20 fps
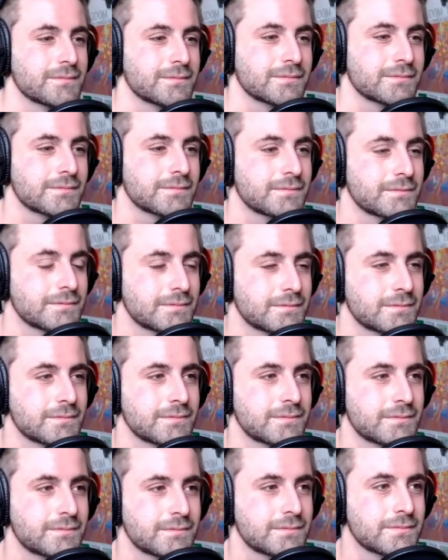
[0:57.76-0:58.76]

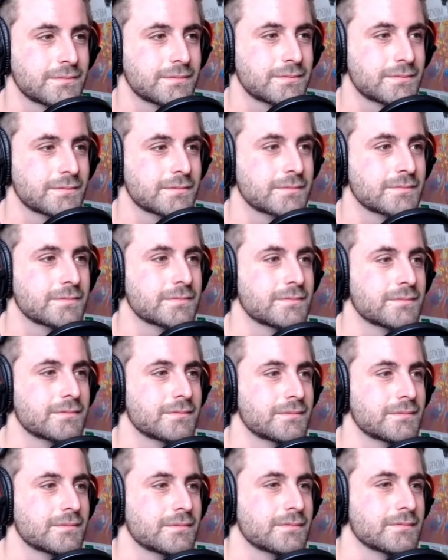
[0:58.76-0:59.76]

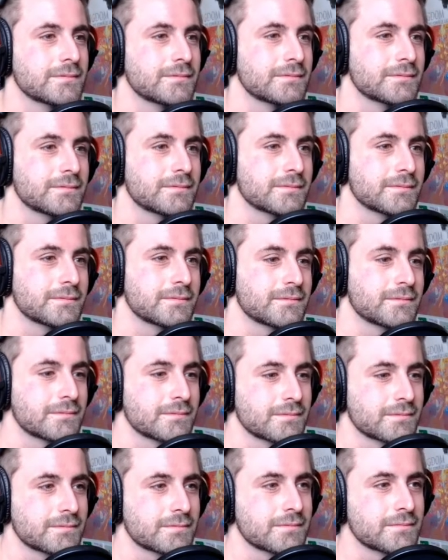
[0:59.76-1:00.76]

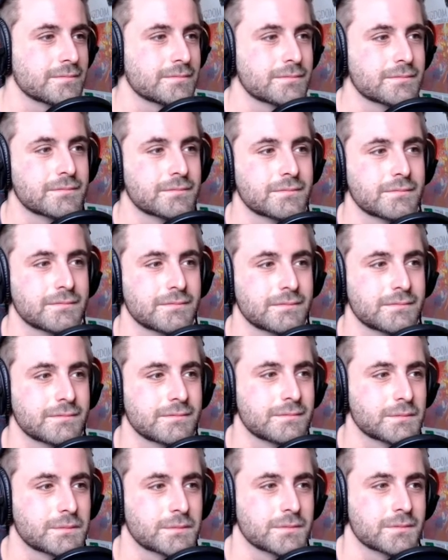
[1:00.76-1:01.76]

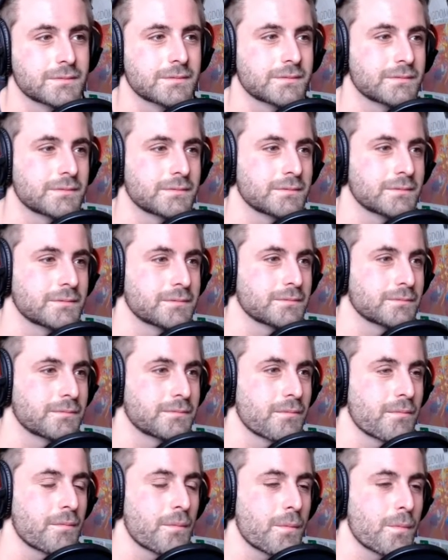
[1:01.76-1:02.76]

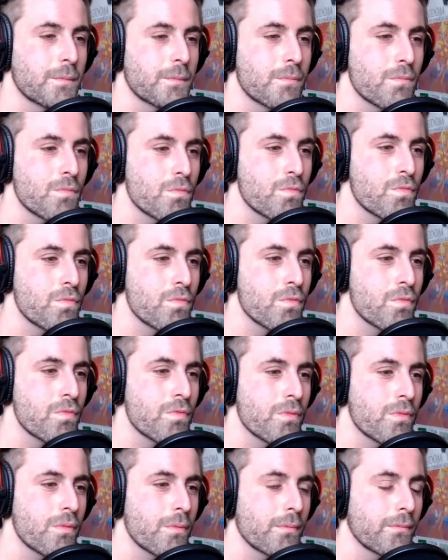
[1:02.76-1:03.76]

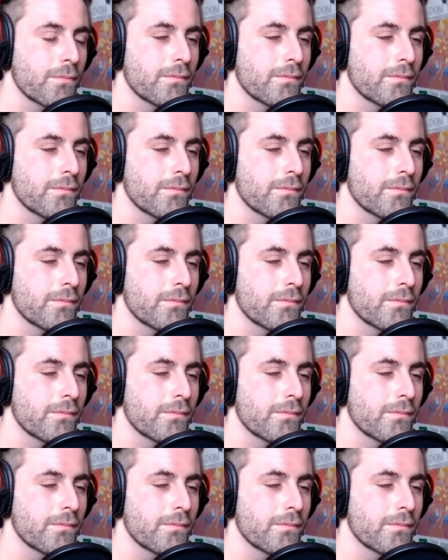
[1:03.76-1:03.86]
[no speech]